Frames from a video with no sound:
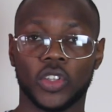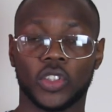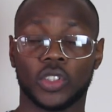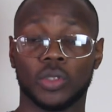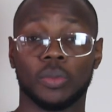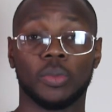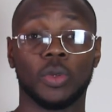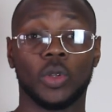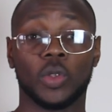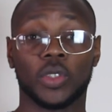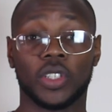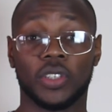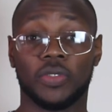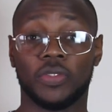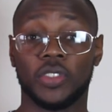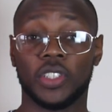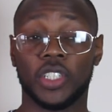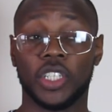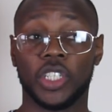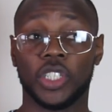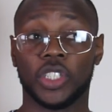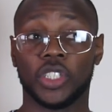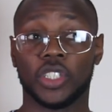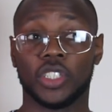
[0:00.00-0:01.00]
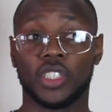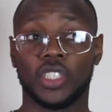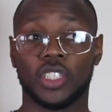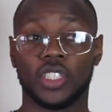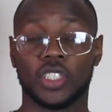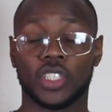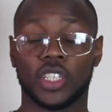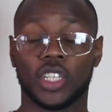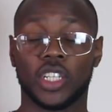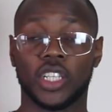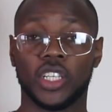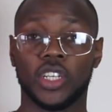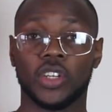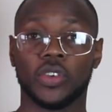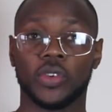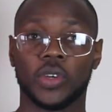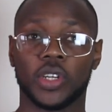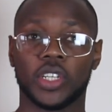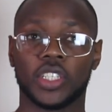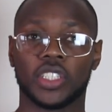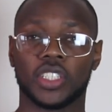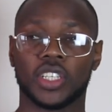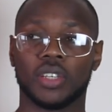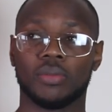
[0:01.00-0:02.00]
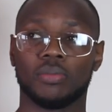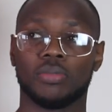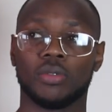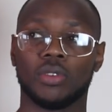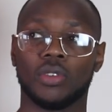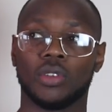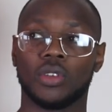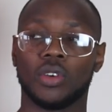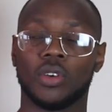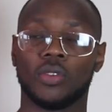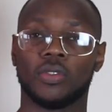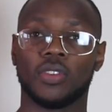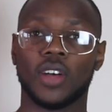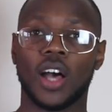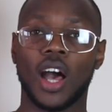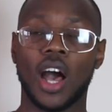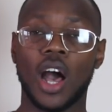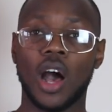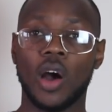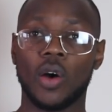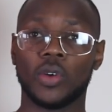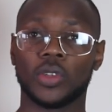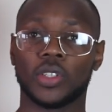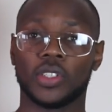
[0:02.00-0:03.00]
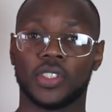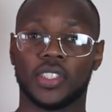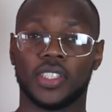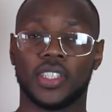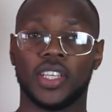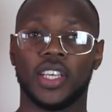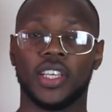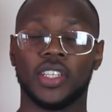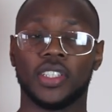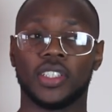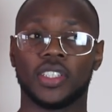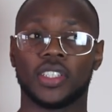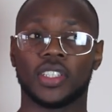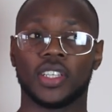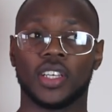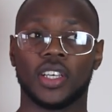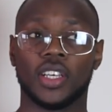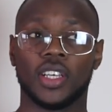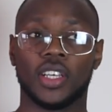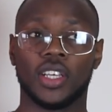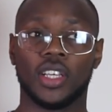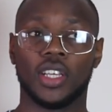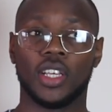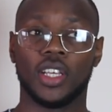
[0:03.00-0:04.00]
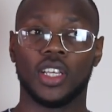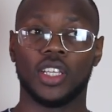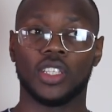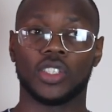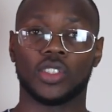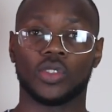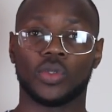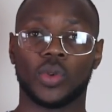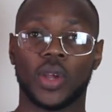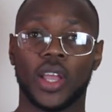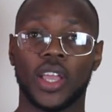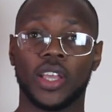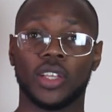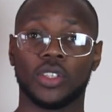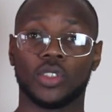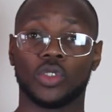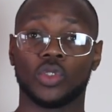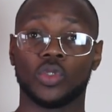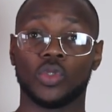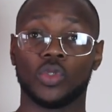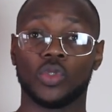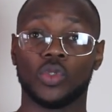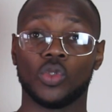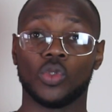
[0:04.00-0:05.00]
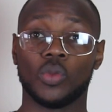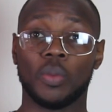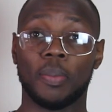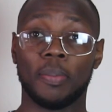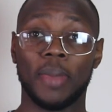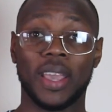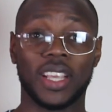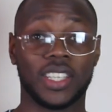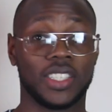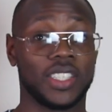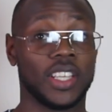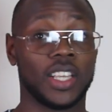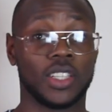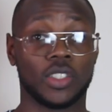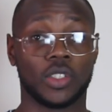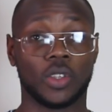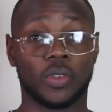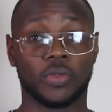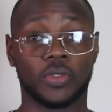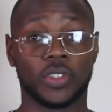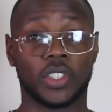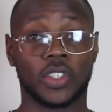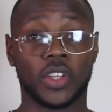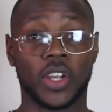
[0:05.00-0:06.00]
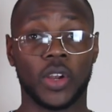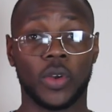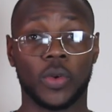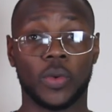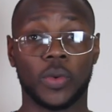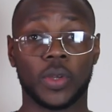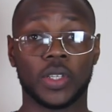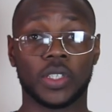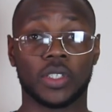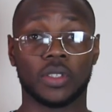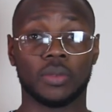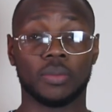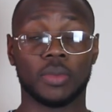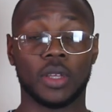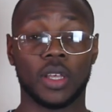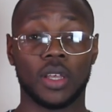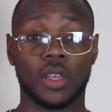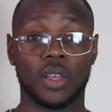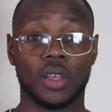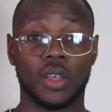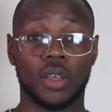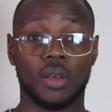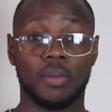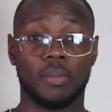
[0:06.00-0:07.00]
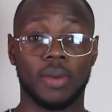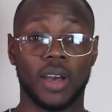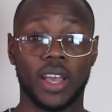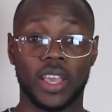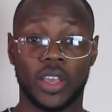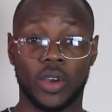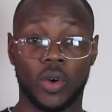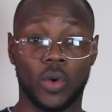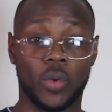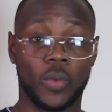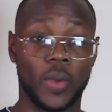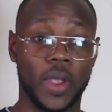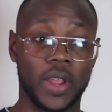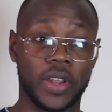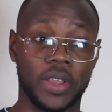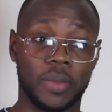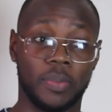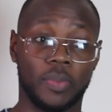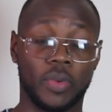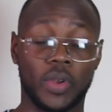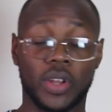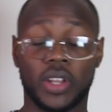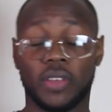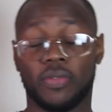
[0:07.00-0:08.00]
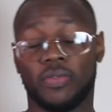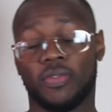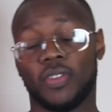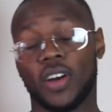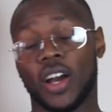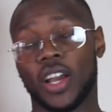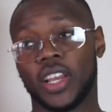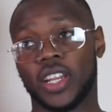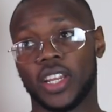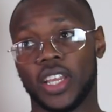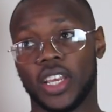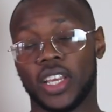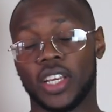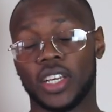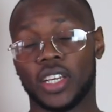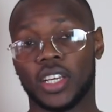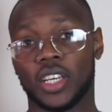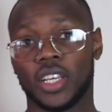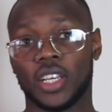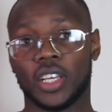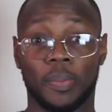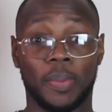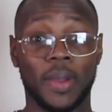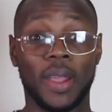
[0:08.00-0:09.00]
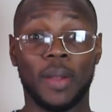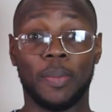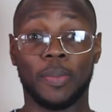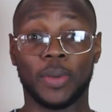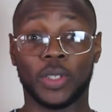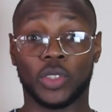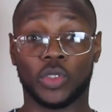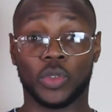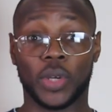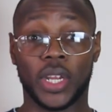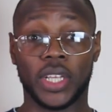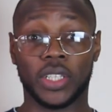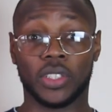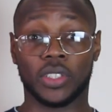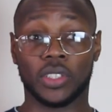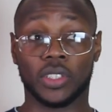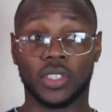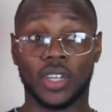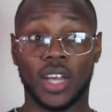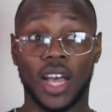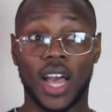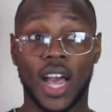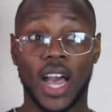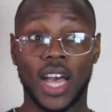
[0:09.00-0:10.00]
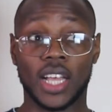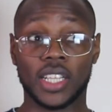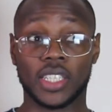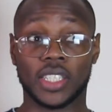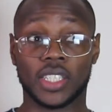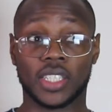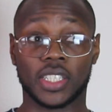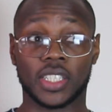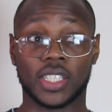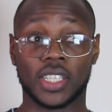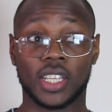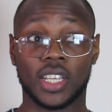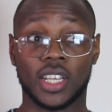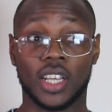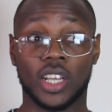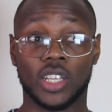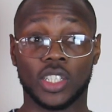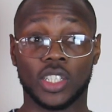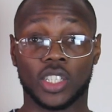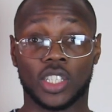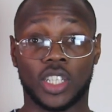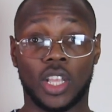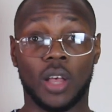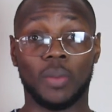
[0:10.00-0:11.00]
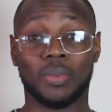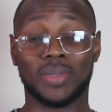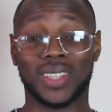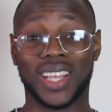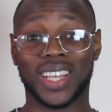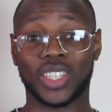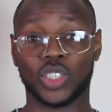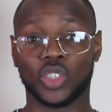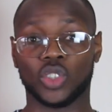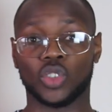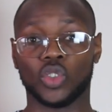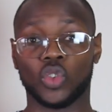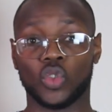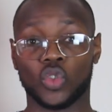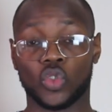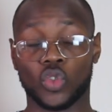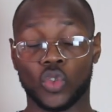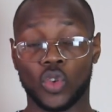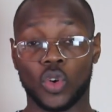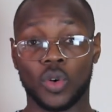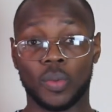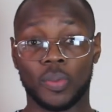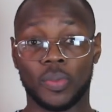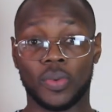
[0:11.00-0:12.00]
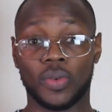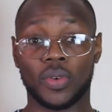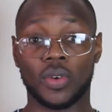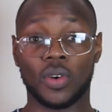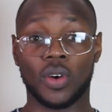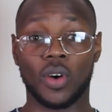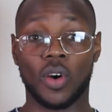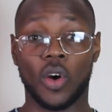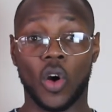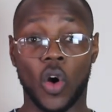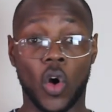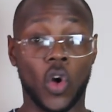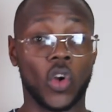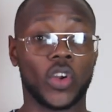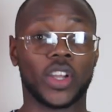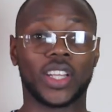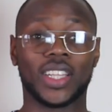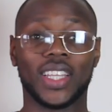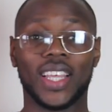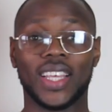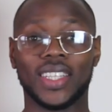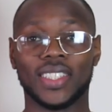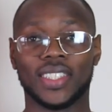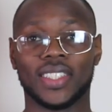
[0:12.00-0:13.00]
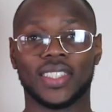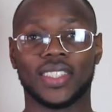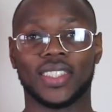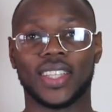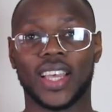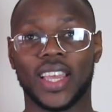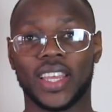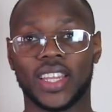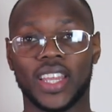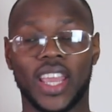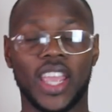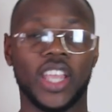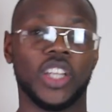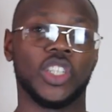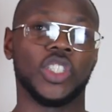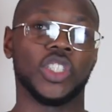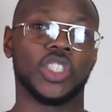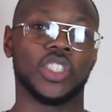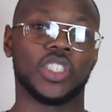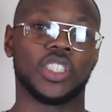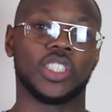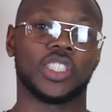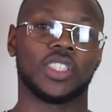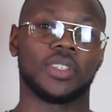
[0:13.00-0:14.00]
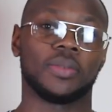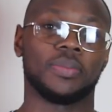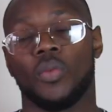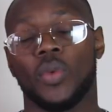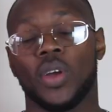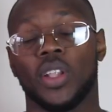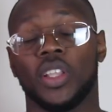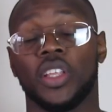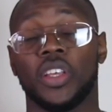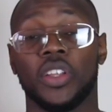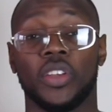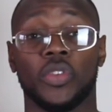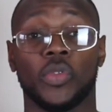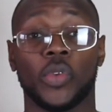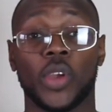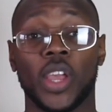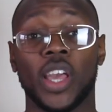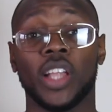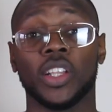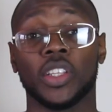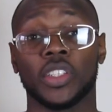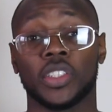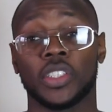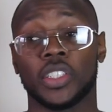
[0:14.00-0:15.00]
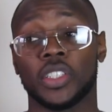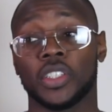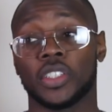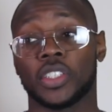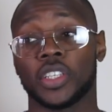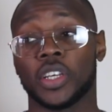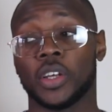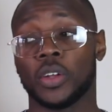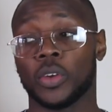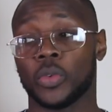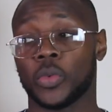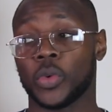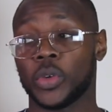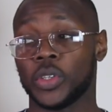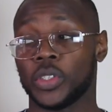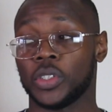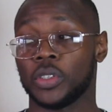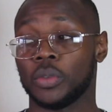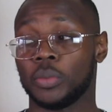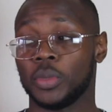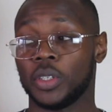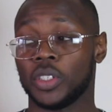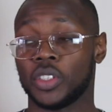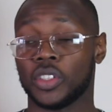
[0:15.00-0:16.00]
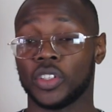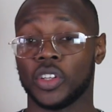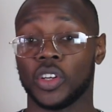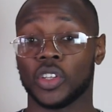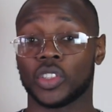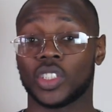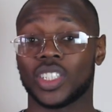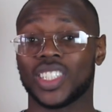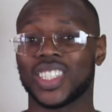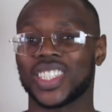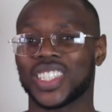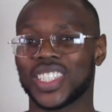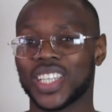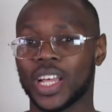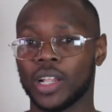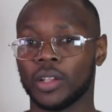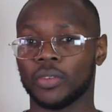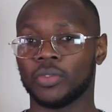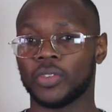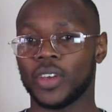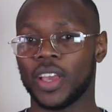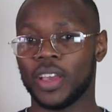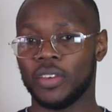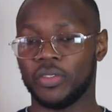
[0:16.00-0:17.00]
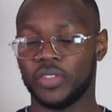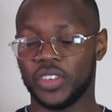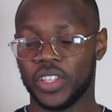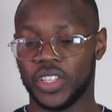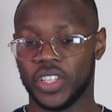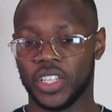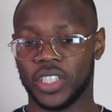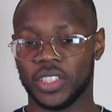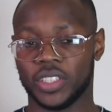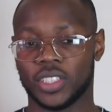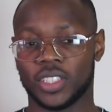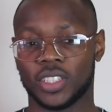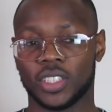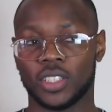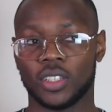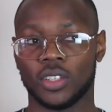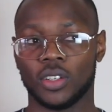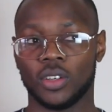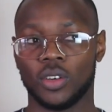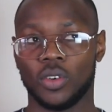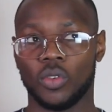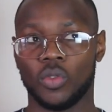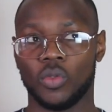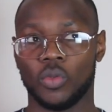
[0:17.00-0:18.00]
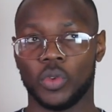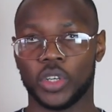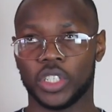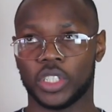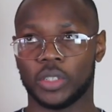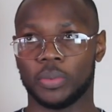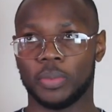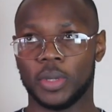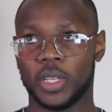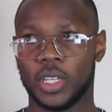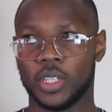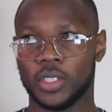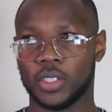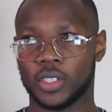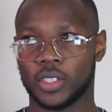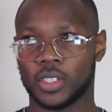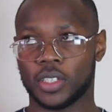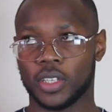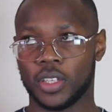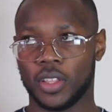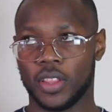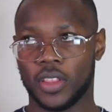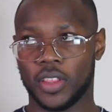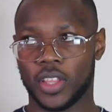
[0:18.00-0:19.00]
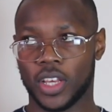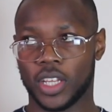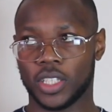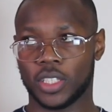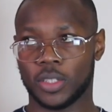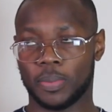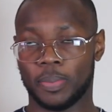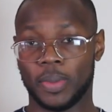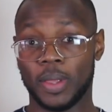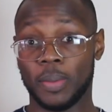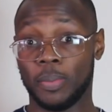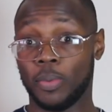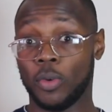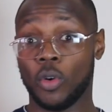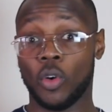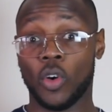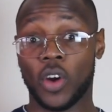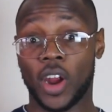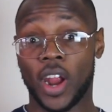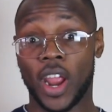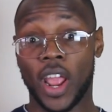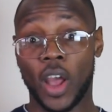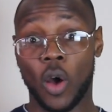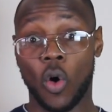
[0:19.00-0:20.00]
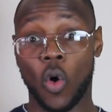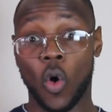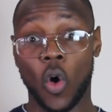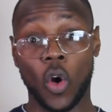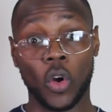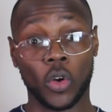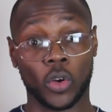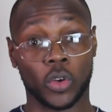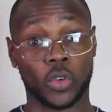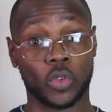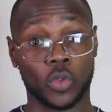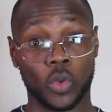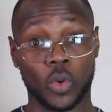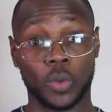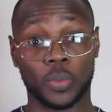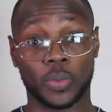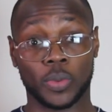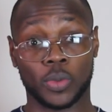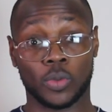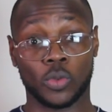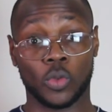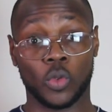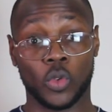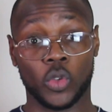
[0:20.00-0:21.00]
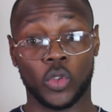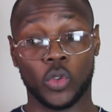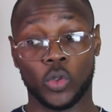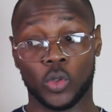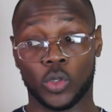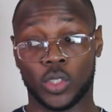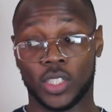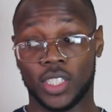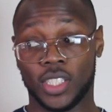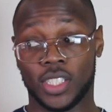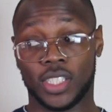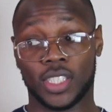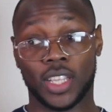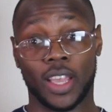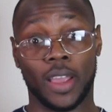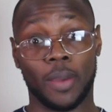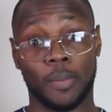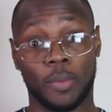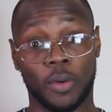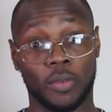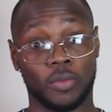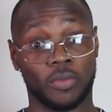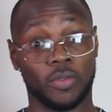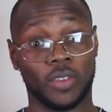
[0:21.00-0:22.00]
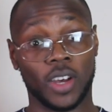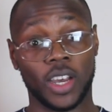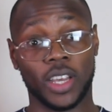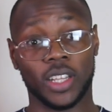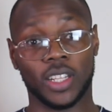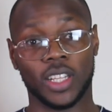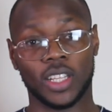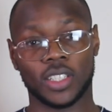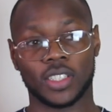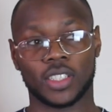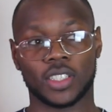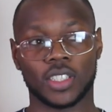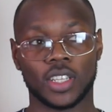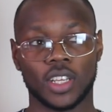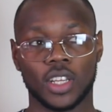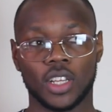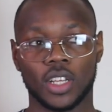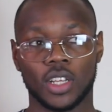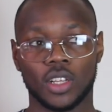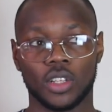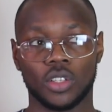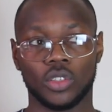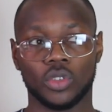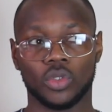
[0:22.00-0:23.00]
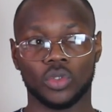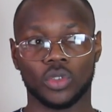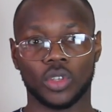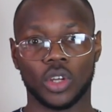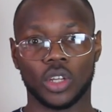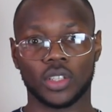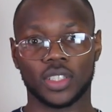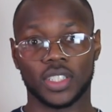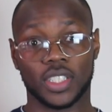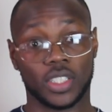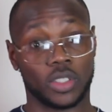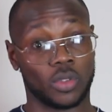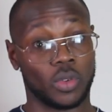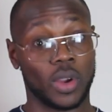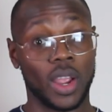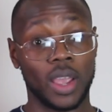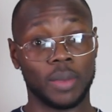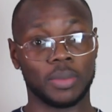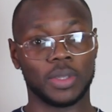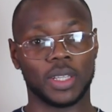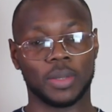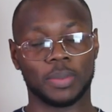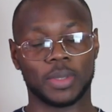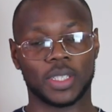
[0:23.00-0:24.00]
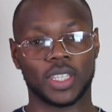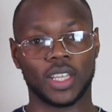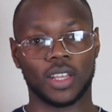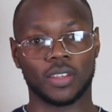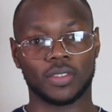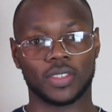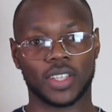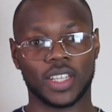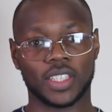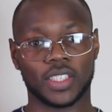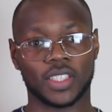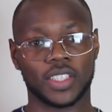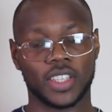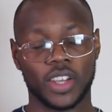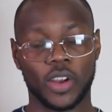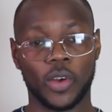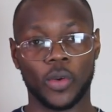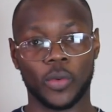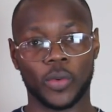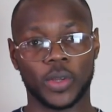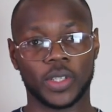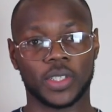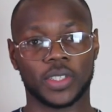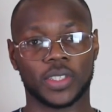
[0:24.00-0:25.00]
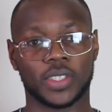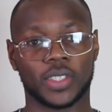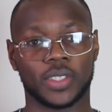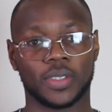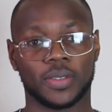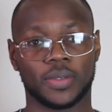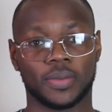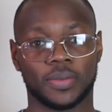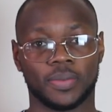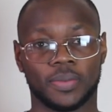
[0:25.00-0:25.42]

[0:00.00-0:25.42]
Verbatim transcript: notable definition is a clear example of how the state is trying to make sense of terrorism by already predefining the perpetrator as a subnational group or clandestine agent. Well, in reality, terrorism is not self-evident, which means that people or groups who use this type of violence do not describe themselves as terrorists.